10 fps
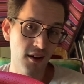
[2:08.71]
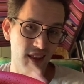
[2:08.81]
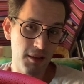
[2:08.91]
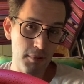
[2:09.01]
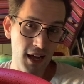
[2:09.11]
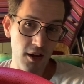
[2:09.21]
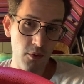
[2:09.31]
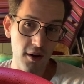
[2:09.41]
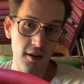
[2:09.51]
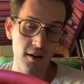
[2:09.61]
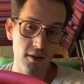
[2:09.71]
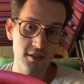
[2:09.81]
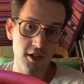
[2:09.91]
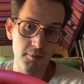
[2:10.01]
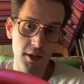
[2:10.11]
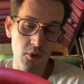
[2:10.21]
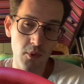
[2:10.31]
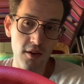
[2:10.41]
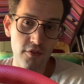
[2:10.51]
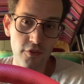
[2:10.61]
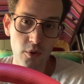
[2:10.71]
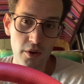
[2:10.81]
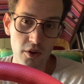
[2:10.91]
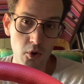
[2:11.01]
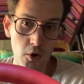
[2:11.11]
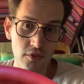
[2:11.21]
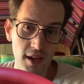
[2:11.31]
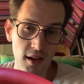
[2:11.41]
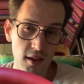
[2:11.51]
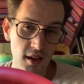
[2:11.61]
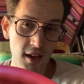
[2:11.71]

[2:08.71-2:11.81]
The black one is going to be the one for the Corvette.